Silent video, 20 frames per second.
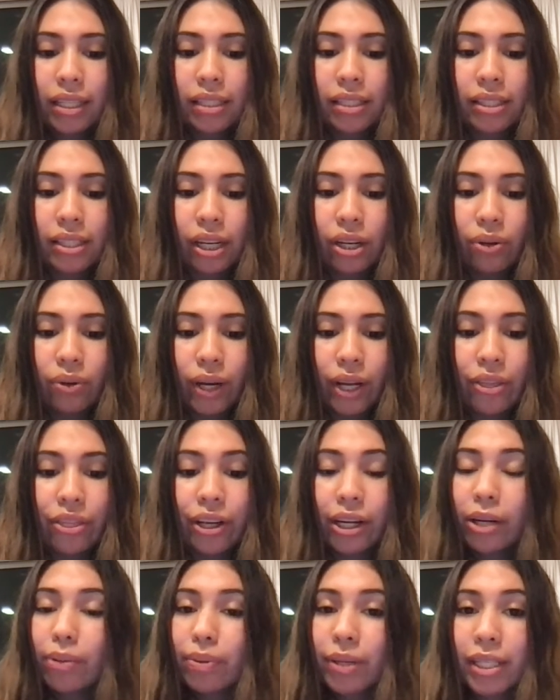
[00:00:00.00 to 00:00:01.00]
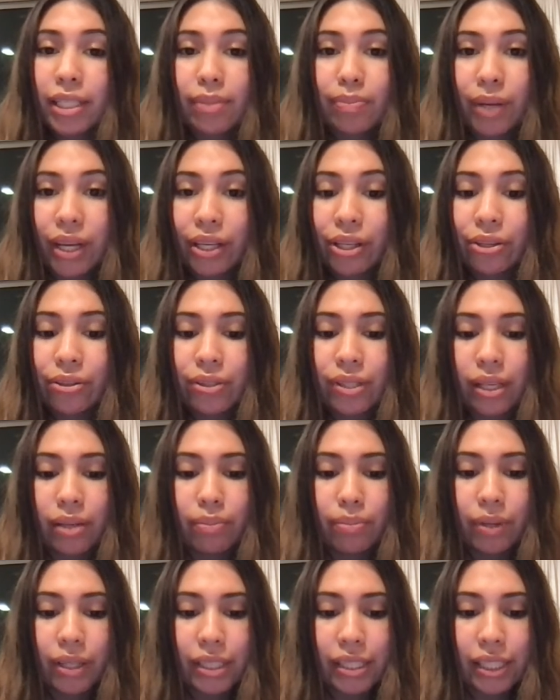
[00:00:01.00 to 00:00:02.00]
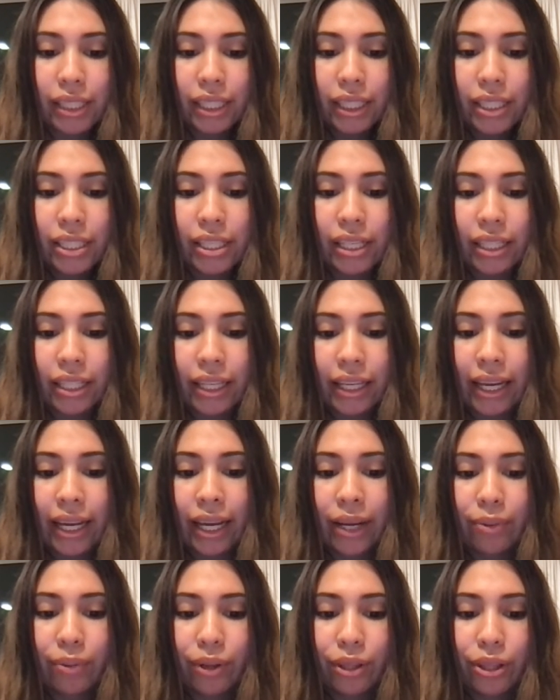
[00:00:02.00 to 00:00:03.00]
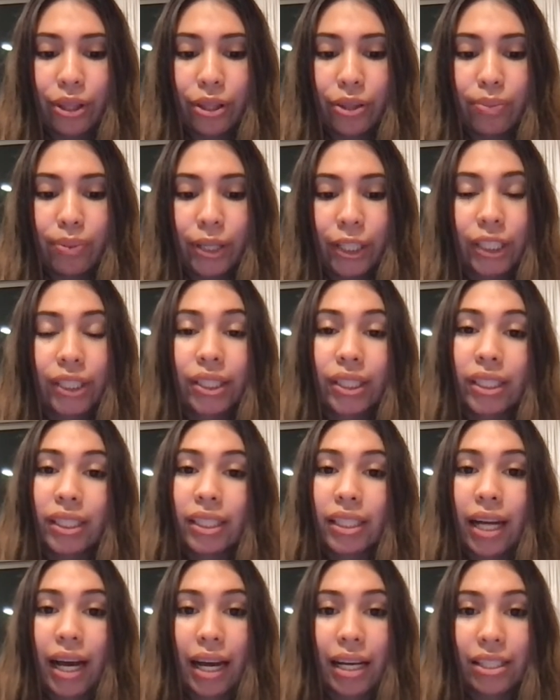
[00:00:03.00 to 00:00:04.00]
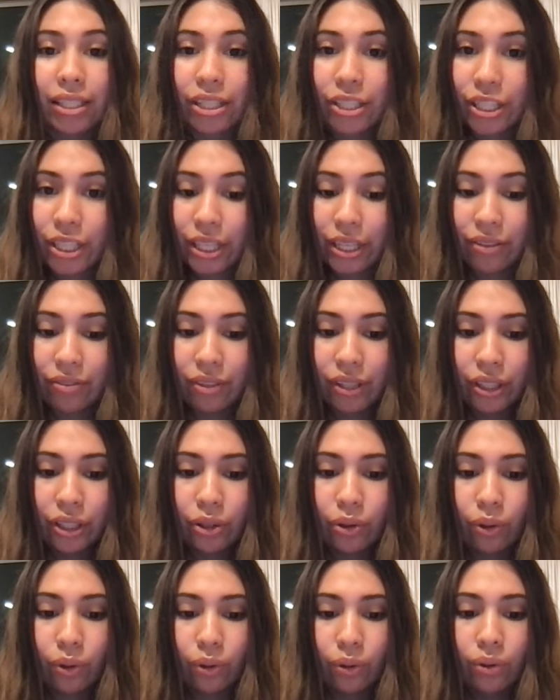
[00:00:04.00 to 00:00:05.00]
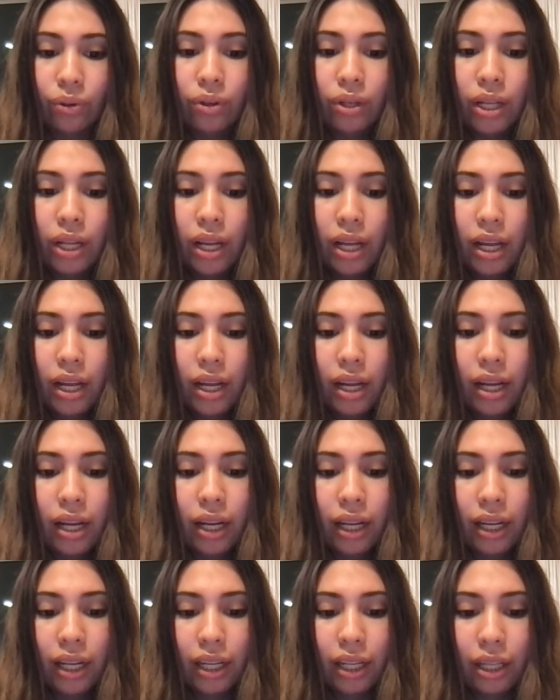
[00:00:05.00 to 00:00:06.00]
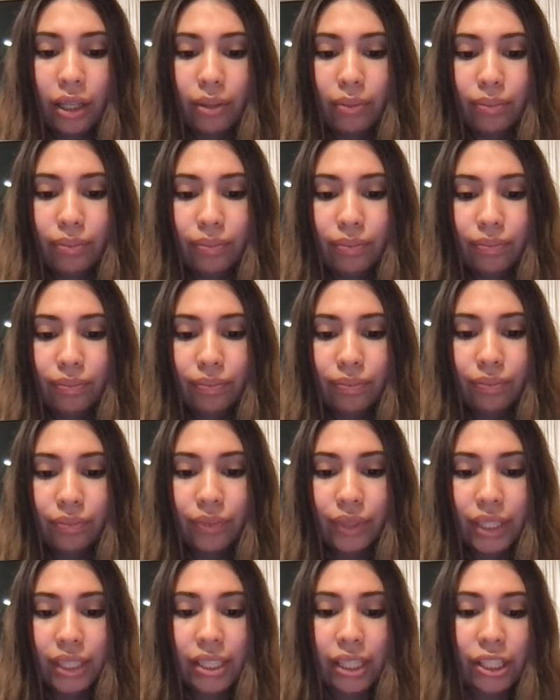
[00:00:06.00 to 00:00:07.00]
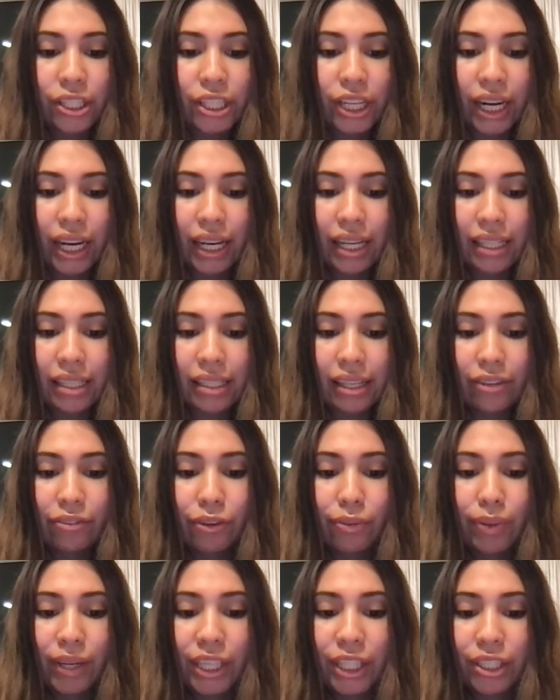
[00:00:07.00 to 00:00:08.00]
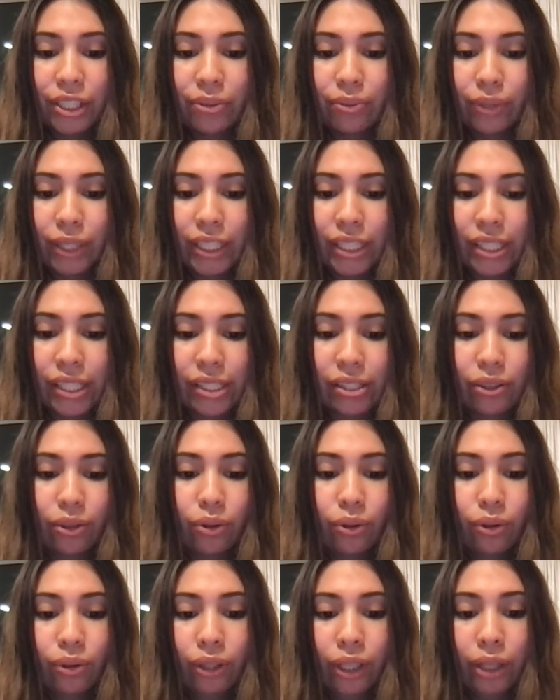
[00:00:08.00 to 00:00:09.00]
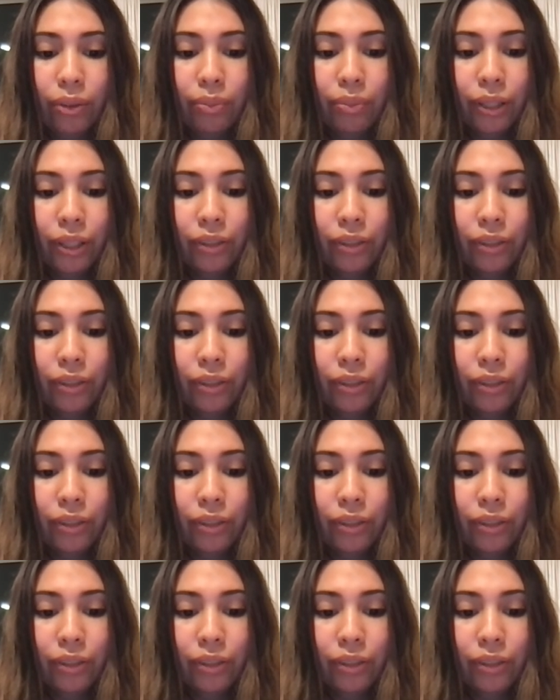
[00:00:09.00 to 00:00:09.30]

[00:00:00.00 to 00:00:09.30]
So a therapist may use a buzzer to indicate whether the person has achieved their goal, such as if a patient reaches the goal number